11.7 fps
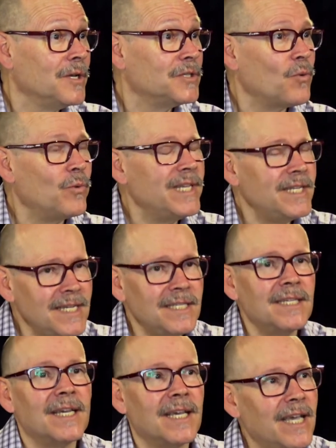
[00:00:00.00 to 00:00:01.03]
So we need
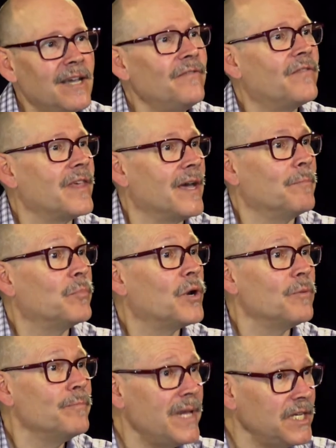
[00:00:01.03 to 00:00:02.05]
to give them
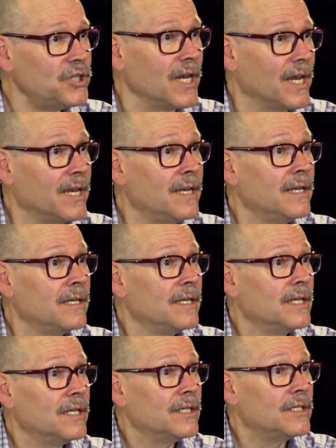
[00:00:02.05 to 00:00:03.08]
permission
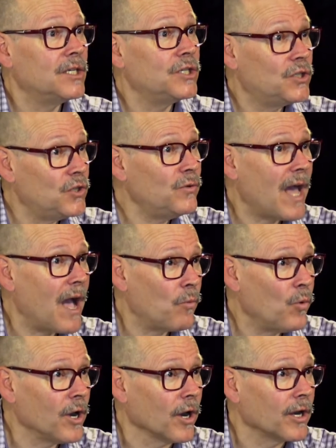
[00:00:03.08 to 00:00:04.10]
to do that
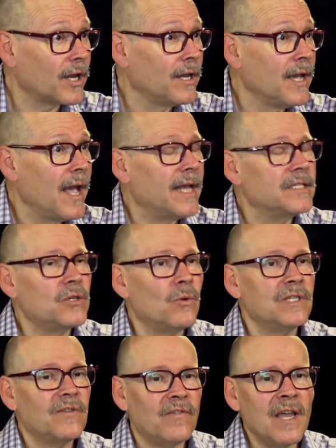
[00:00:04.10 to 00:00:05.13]
work. And so
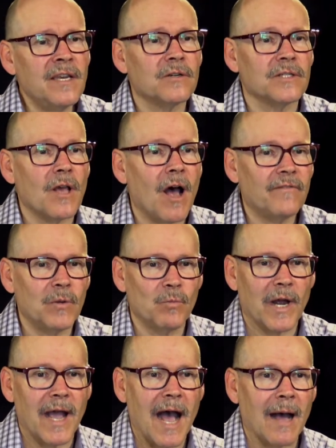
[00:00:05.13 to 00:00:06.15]
as funders, often
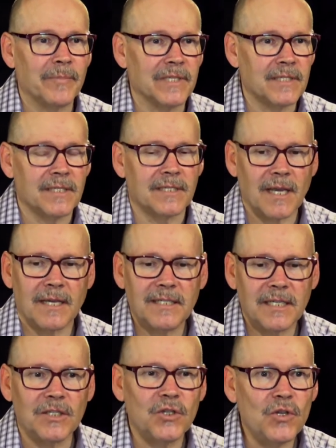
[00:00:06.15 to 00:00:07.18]
what happens is I
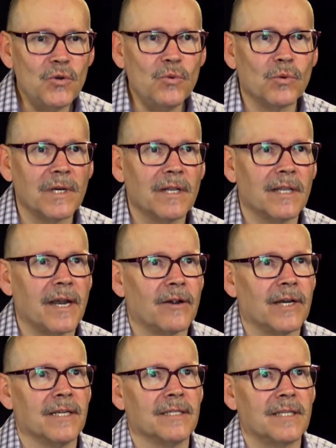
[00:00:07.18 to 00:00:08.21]
see two real
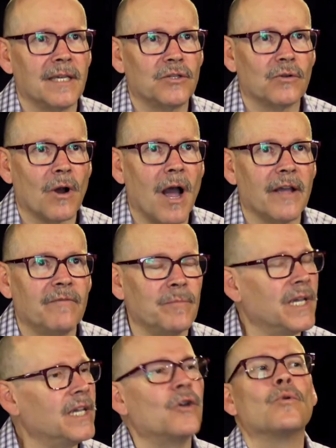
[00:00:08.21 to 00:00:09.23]
areas that drive
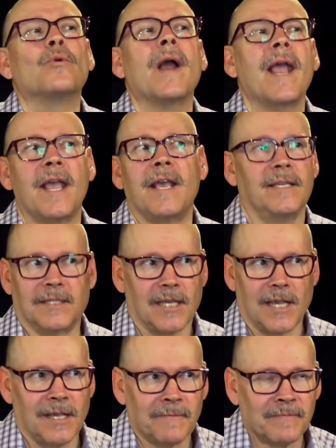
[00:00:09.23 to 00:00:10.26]
me
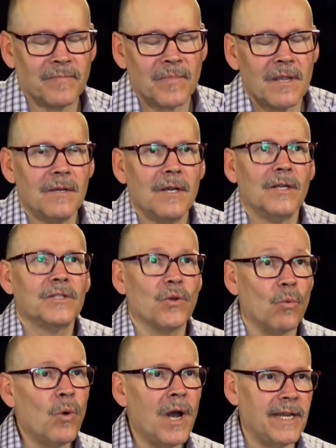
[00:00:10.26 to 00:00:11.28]
crazy.
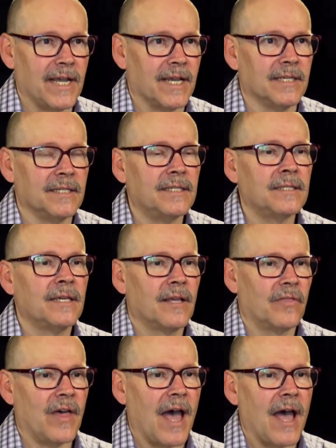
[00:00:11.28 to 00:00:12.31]
So one is
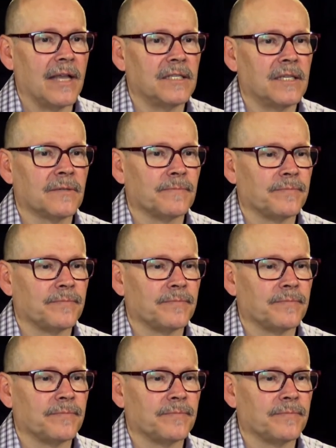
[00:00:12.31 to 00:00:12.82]
that,